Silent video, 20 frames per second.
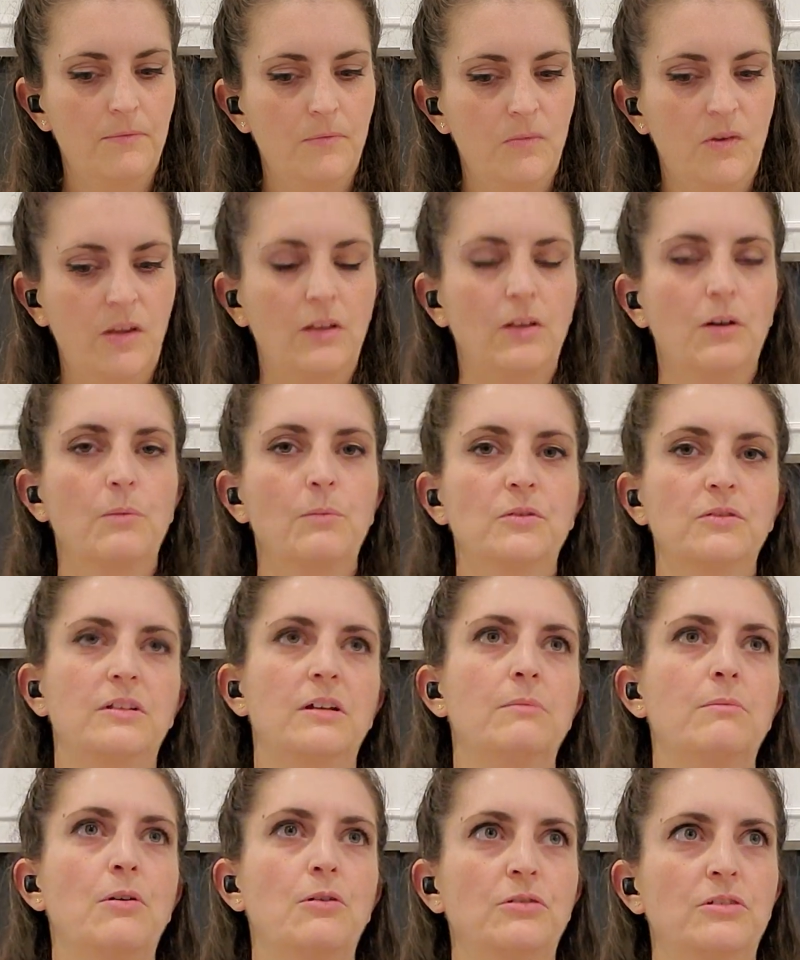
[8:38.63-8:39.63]
It's like almost the
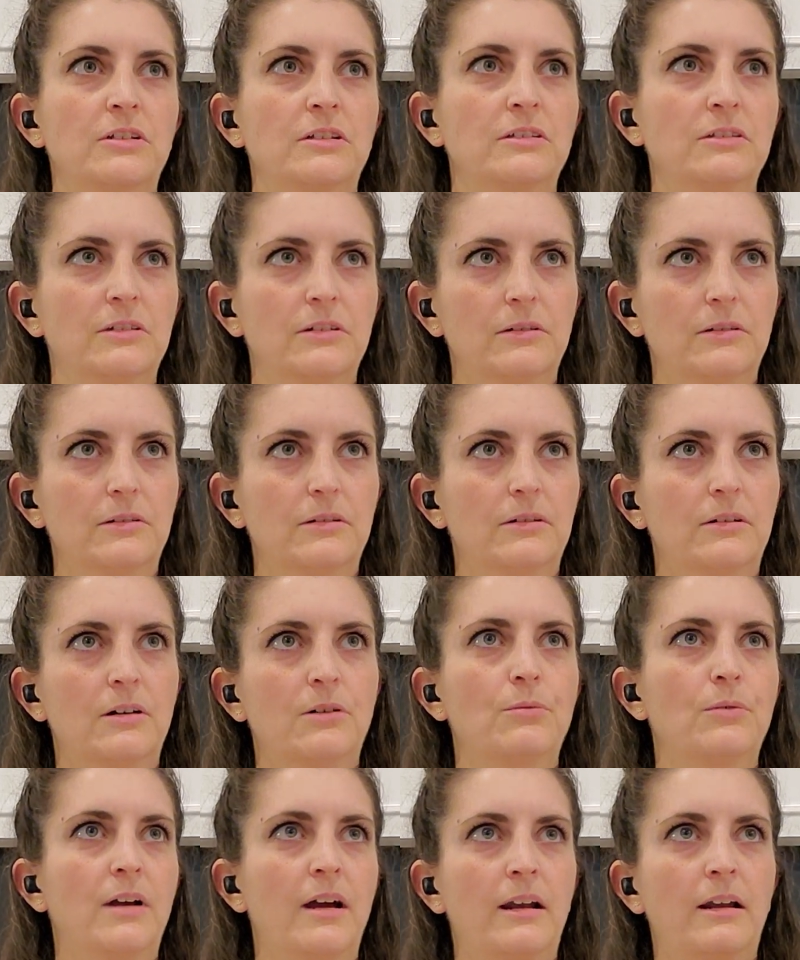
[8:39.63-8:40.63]
emotions
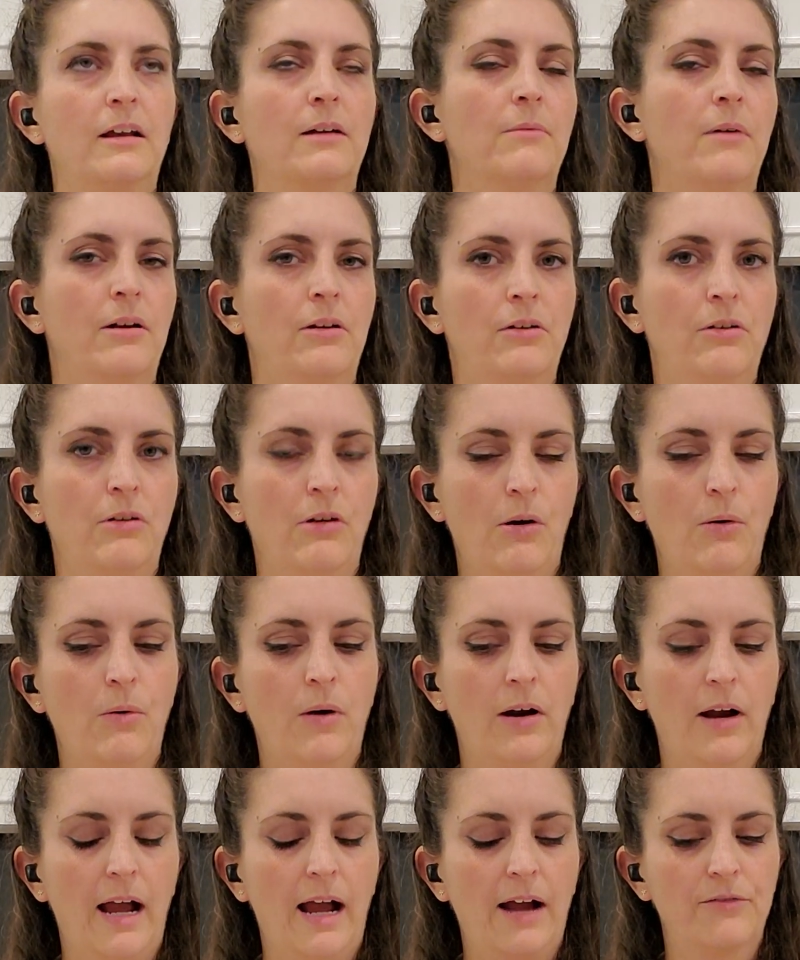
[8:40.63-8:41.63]
kind of come out of
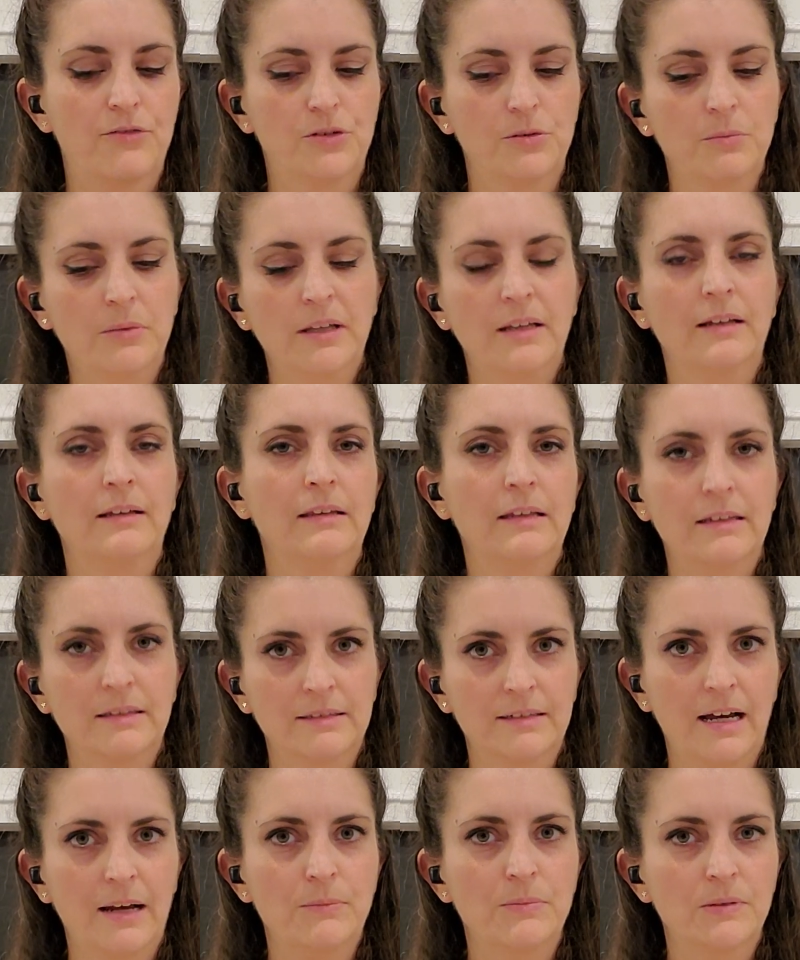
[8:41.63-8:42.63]
nowhere after being in these
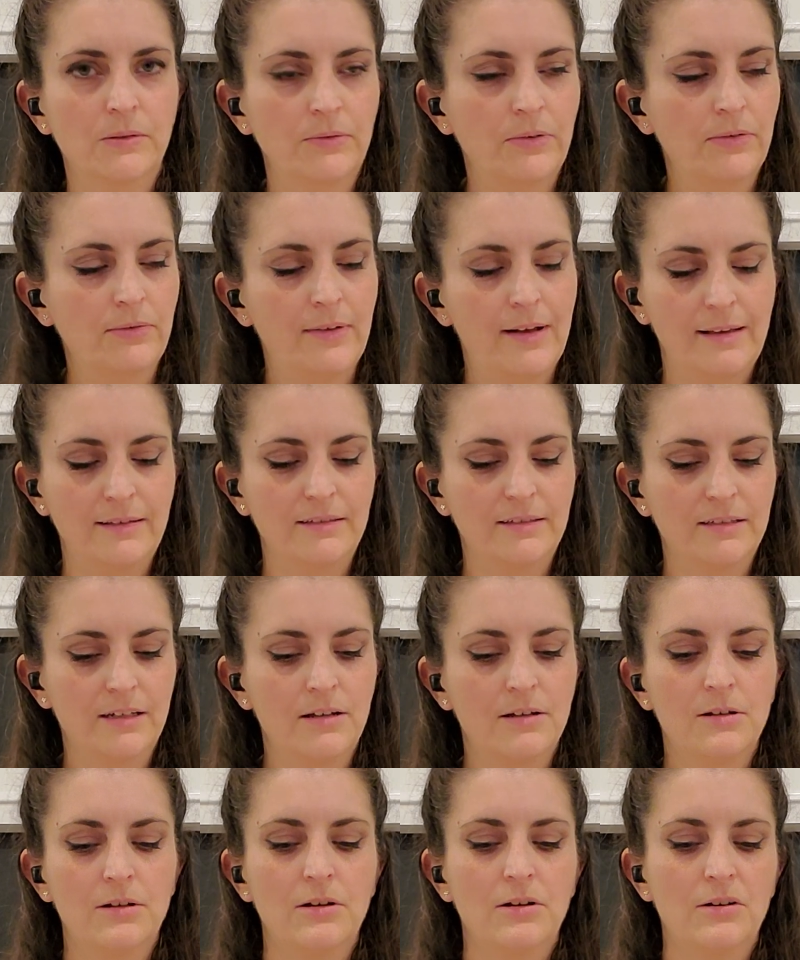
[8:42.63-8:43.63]
types of events.
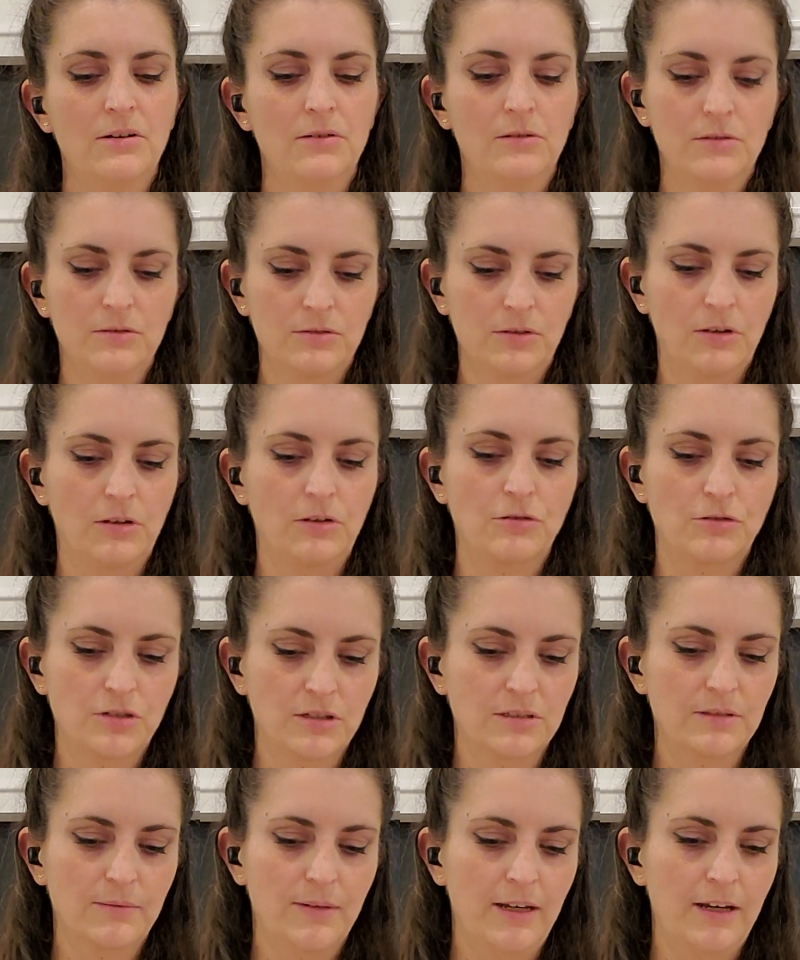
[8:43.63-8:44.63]
So there's
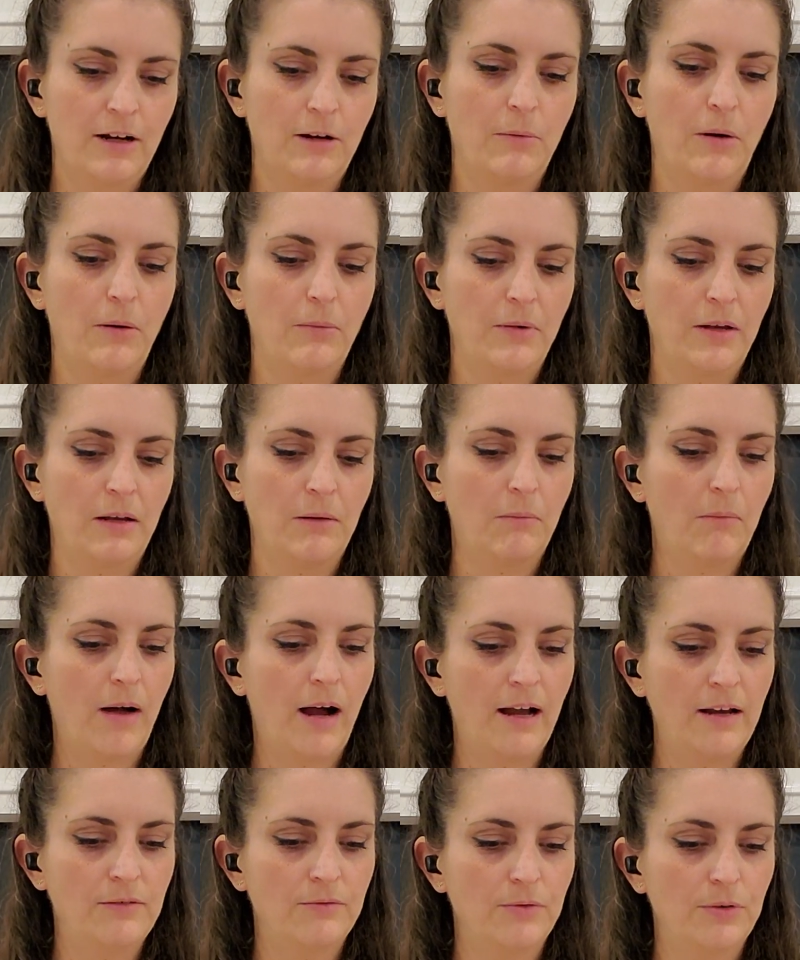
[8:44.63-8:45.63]
just something here about being
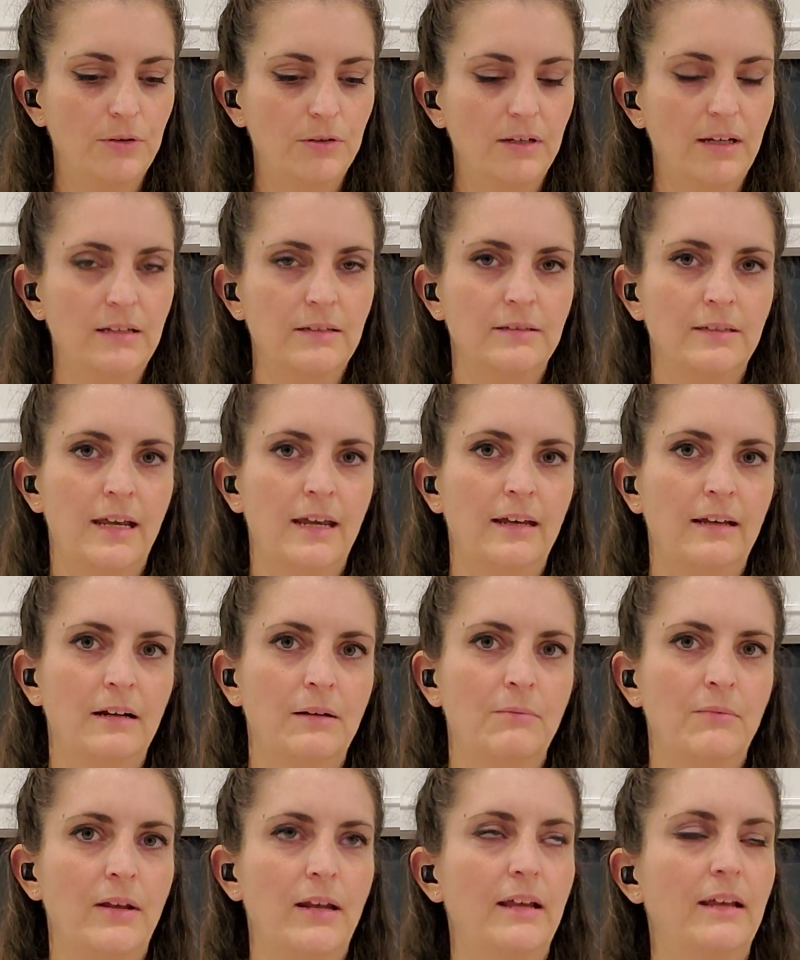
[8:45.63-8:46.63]
mindful and taking
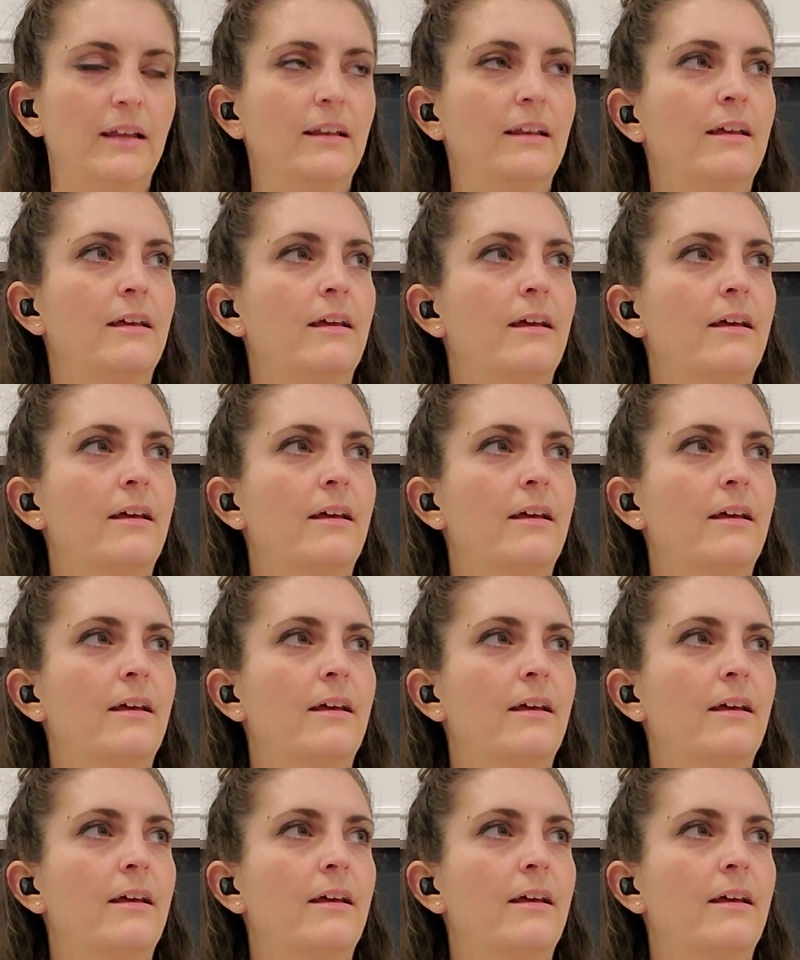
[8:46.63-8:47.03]
a minute